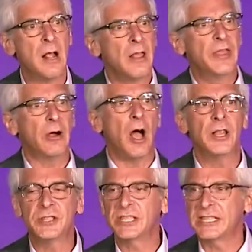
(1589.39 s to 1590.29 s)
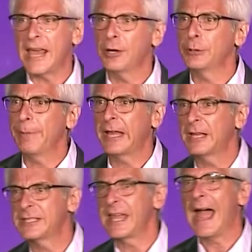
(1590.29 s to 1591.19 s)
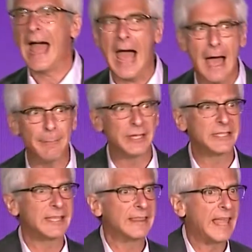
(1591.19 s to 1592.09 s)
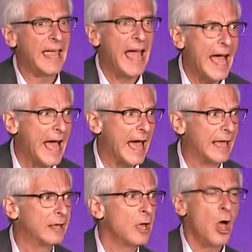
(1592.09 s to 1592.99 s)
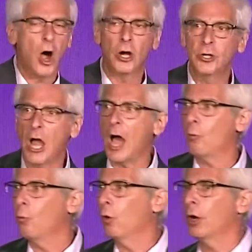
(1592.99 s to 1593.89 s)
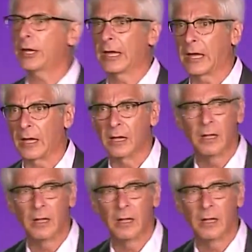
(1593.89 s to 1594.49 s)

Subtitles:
They're unsettled because the habits that they had are not working.